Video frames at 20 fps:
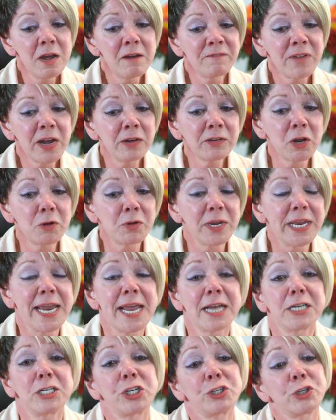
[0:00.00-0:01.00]
Found out he
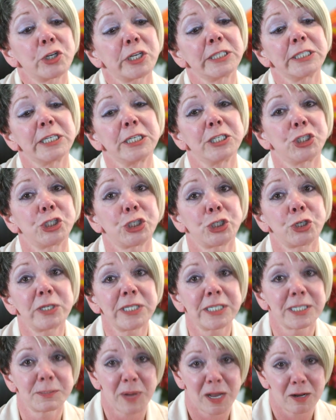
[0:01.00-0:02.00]
had took an
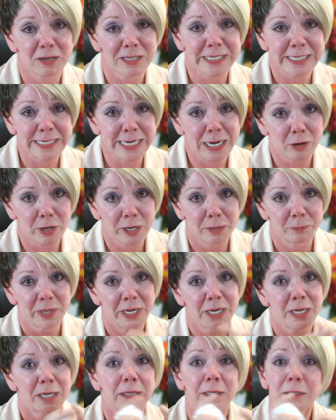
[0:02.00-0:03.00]
insurance policy out of
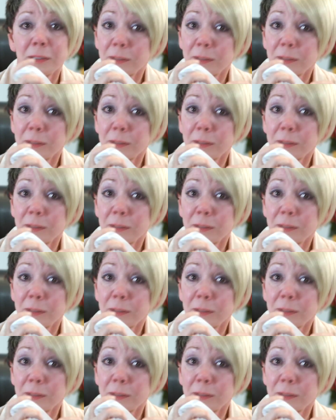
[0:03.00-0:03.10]
me.